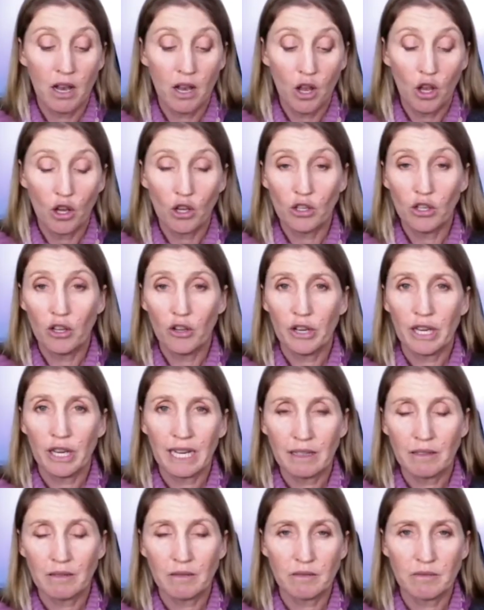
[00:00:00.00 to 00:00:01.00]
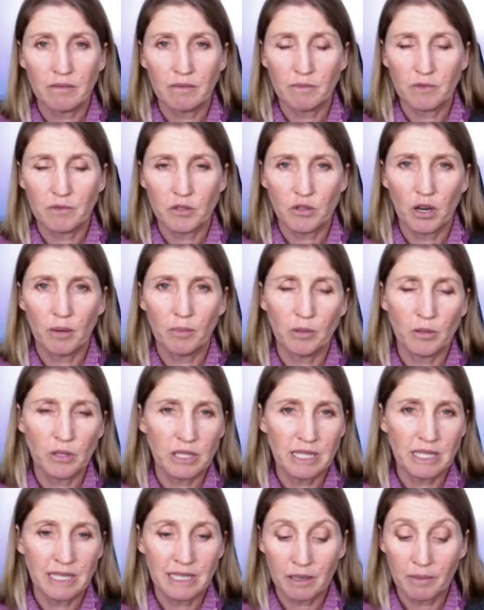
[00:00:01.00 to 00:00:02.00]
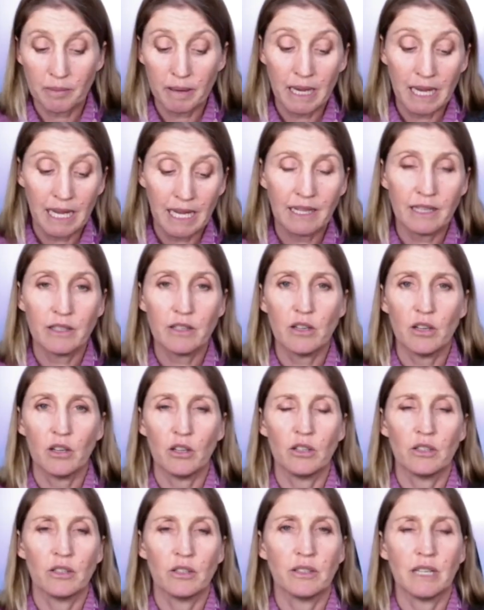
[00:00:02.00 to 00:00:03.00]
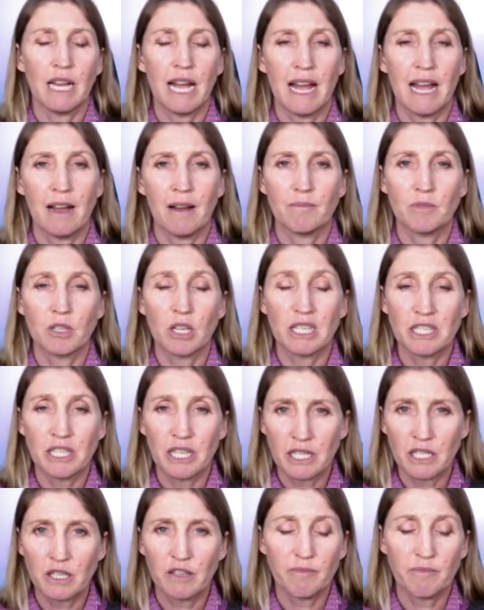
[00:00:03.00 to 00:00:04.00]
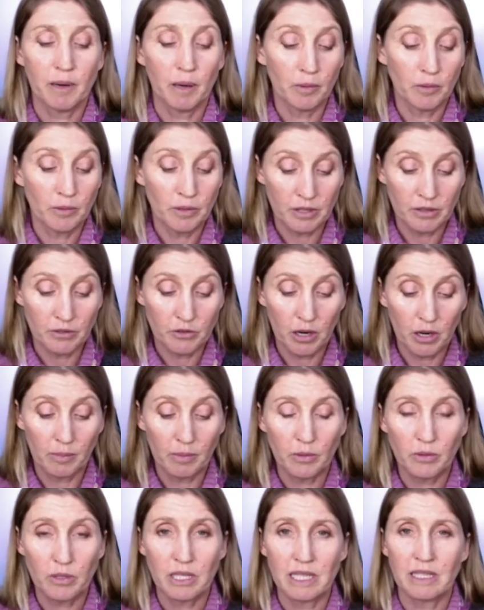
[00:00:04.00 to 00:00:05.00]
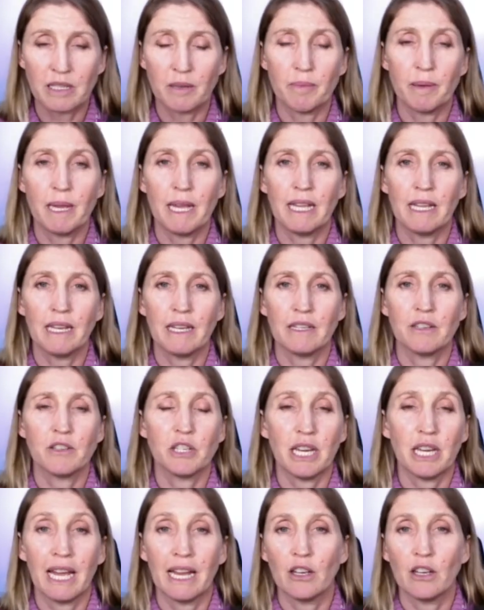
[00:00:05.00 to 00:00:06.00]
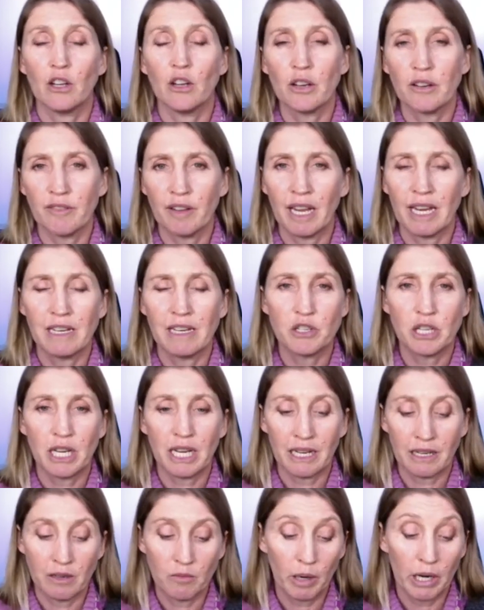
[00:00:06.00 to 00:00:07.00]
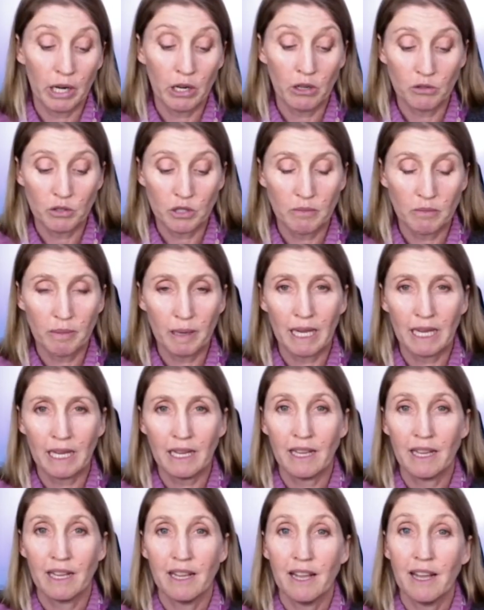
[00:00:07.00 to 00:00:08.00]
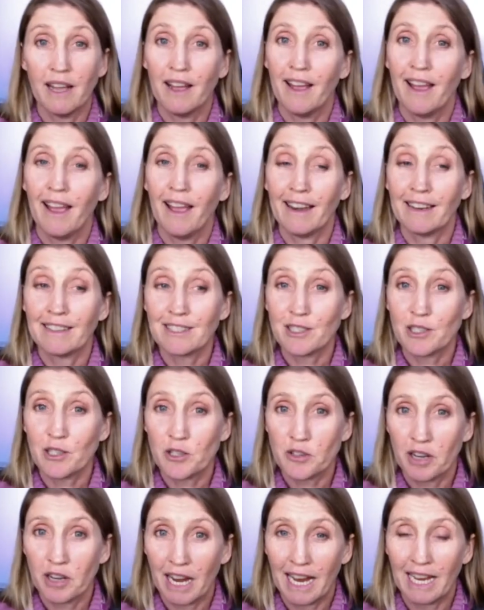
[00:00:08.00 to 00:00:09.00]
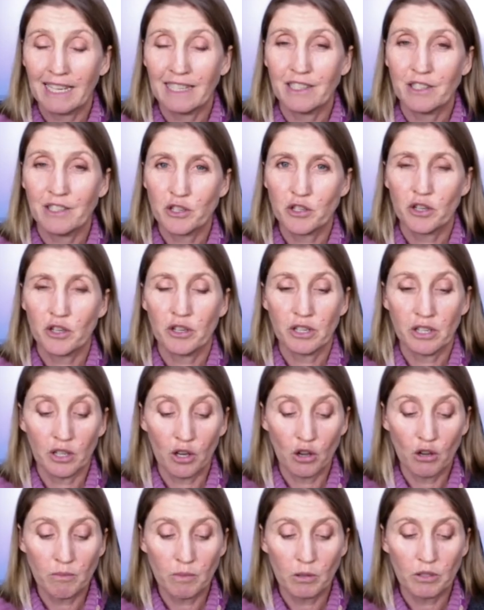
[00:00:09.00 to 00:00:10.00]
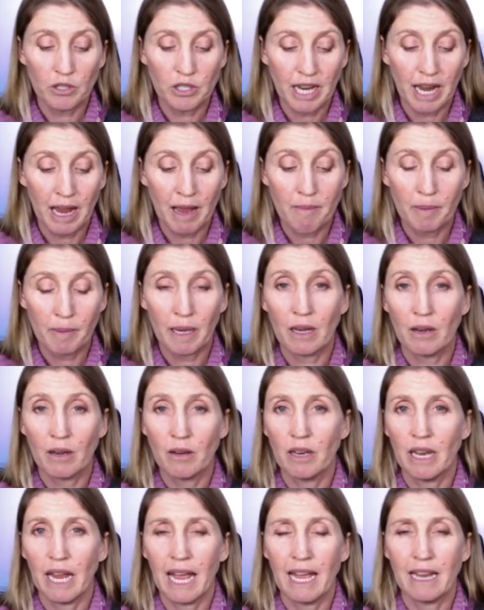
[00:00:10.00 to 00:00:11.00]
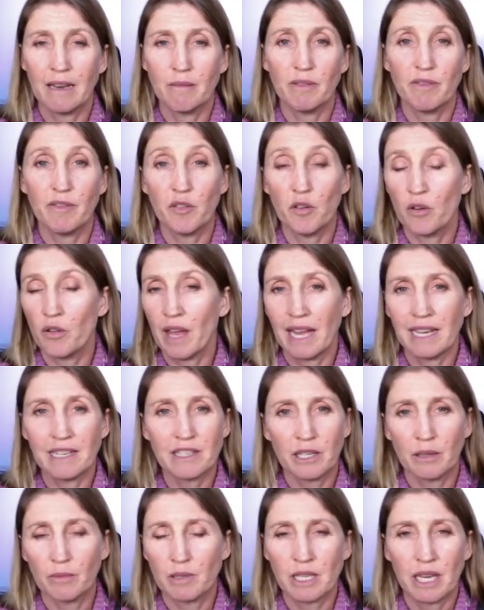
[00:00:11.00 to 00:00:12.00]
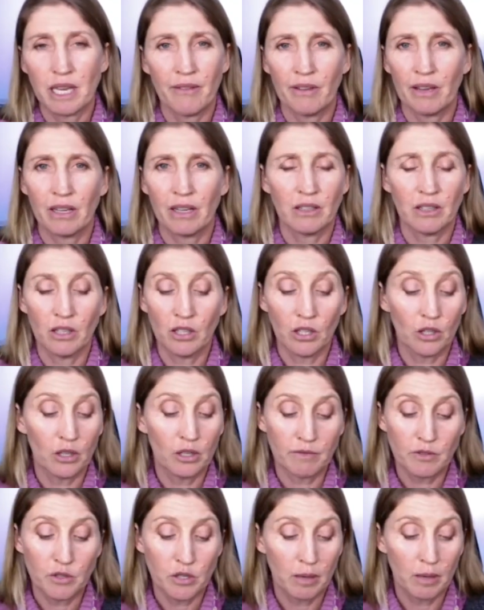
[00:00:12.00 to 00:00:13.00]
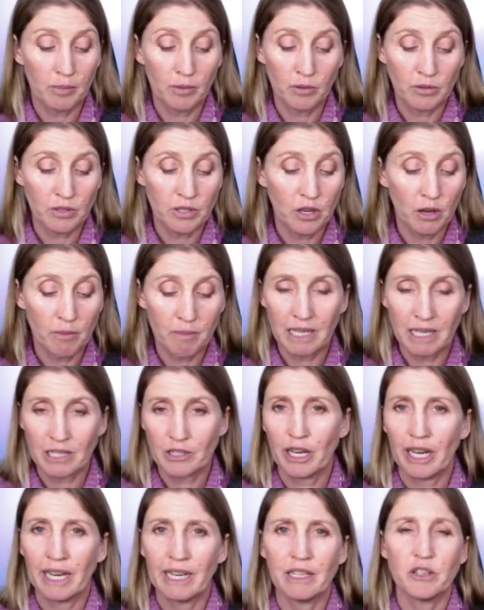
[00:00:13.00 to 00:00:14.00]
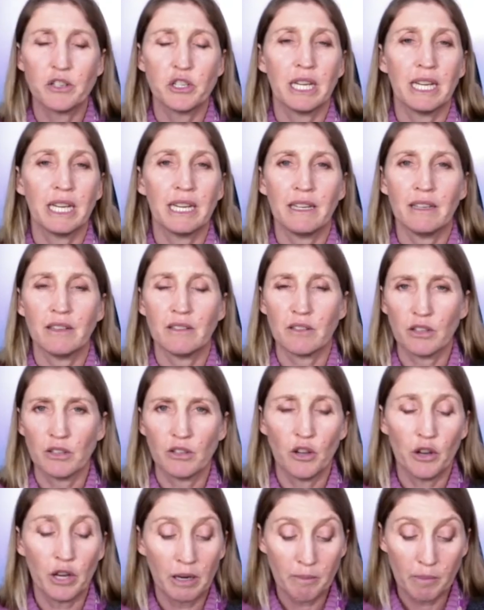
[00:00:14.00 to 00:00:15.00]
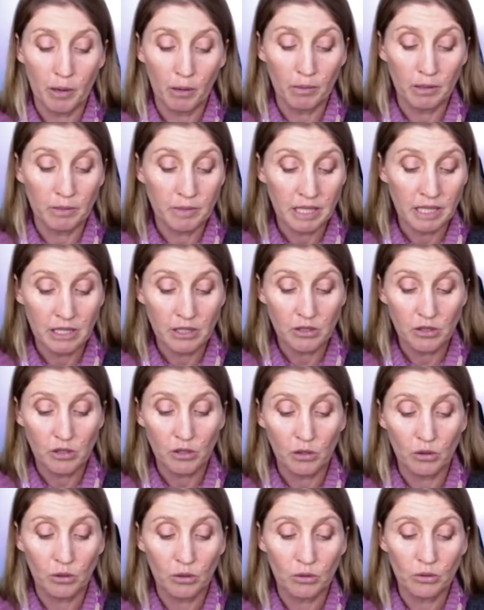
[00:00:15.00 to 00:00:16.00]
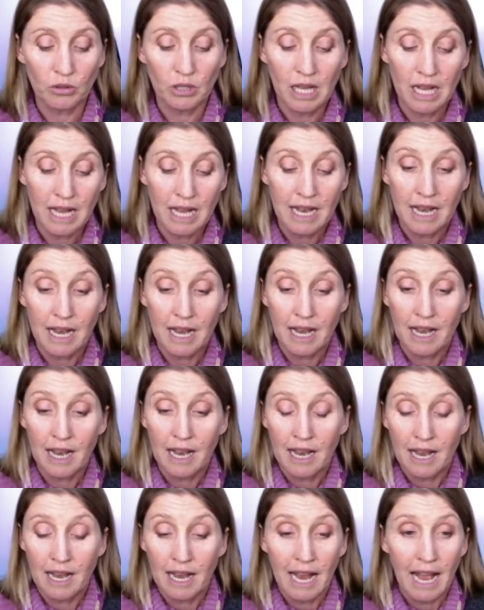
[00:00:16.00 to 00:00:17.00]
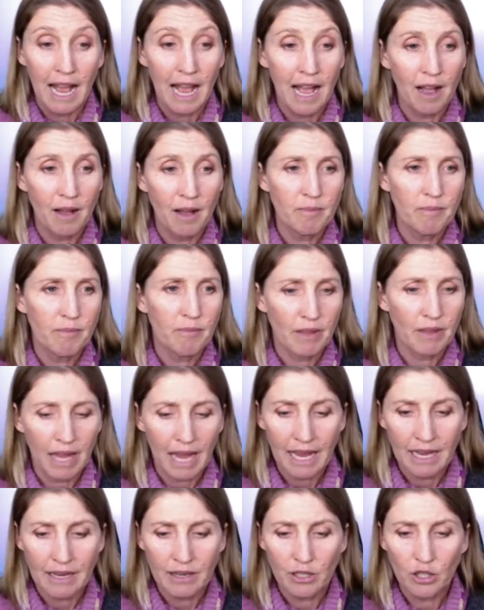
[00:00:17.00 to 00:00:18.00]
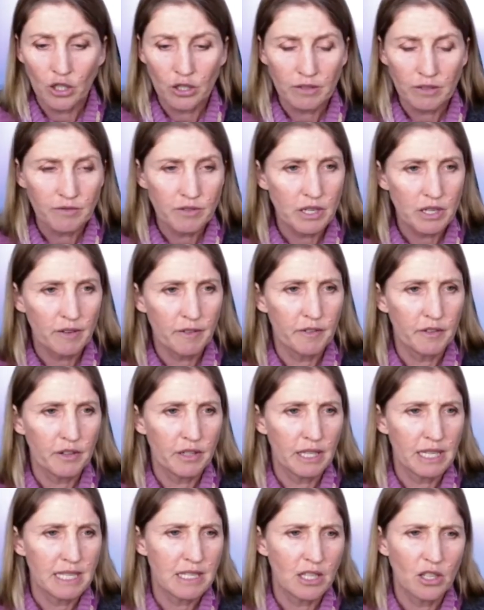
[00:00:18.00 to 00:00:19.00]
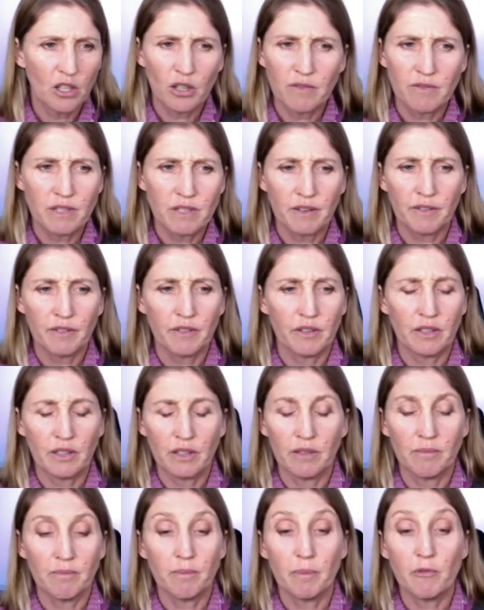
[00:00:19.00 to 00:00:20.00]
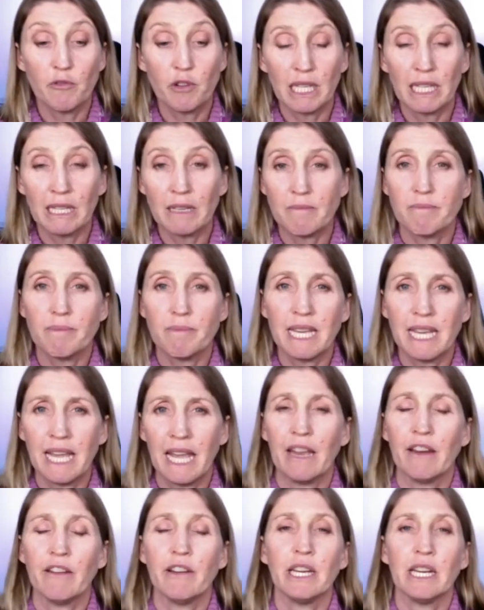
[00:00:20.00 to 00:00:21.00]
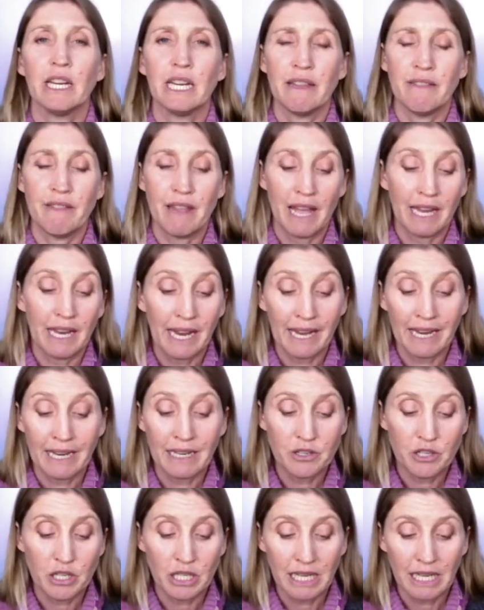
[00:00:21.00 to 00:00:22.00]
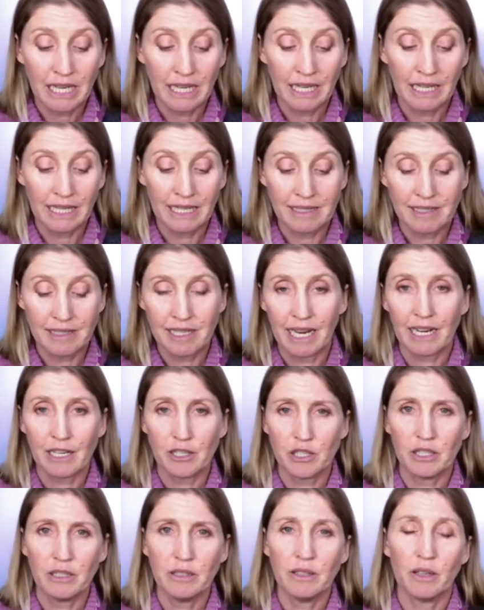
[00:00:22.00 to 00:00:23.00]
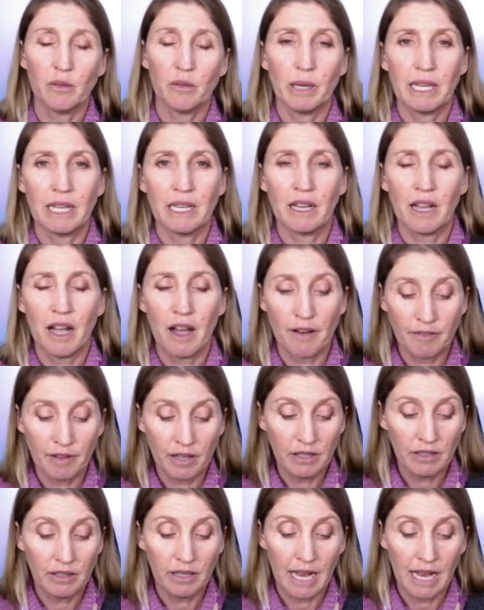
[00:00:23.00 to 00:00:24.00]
Her learning troubles disappeared, her digestive troubles disappeared, and she had a lot of energy and went on to be an Australian junior longboard champion. And before that, she was having a lot of troubles, not much energy, learning problems in school. And there's a lot of different, really big area in that energy healing section that we can cover,